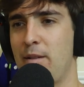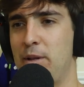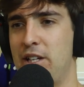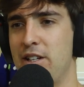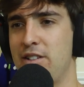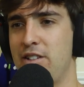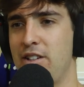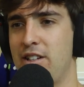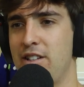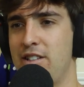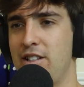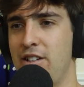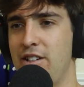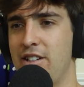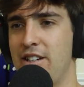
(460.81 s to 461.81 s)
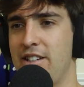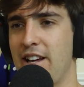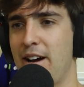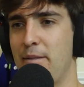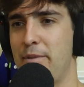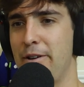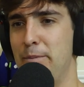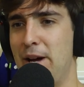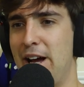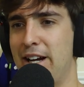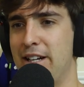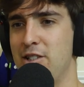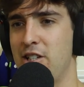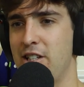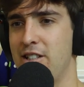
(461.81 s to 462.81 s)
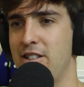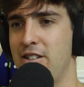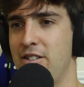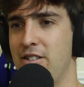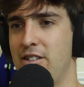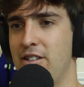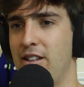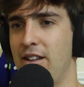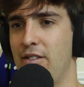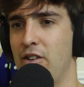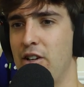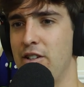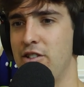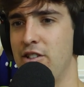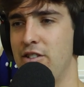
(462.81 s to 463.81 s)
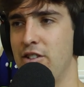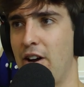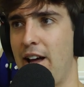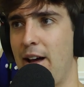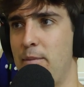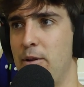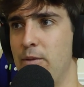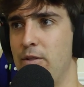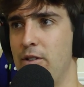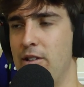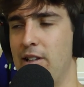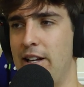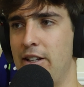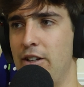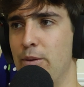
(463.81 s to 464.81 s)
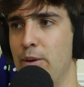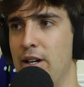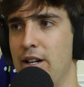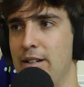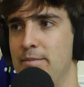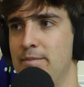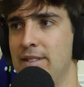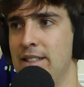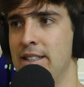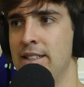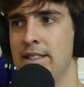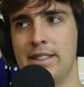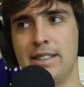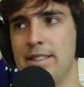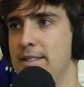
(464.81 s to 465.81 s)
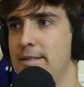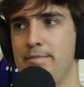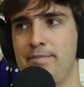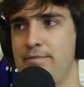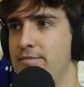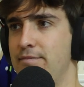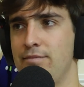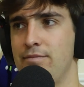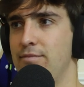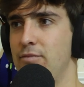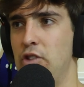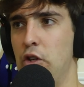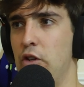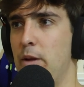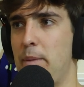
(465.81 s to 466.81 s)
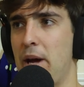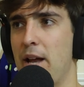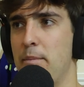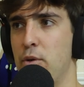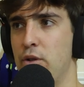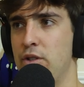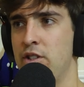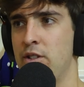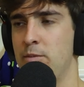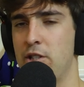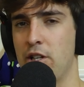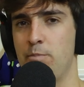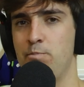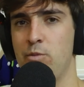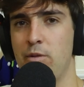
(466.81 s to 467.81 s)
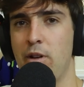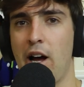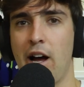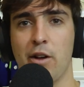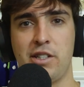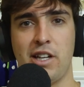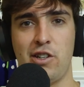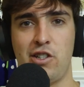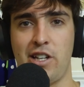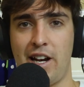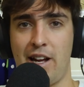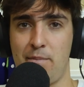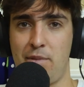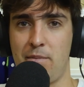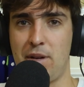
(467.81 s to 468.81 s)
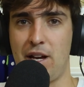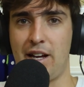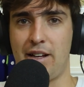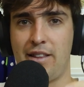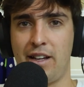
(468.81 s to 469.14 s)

Because you continue to doubt Pit Mac and she continues to deliver and she's not happy with, you're in the bad books. So anyway, I'll say shout out Pit Mac.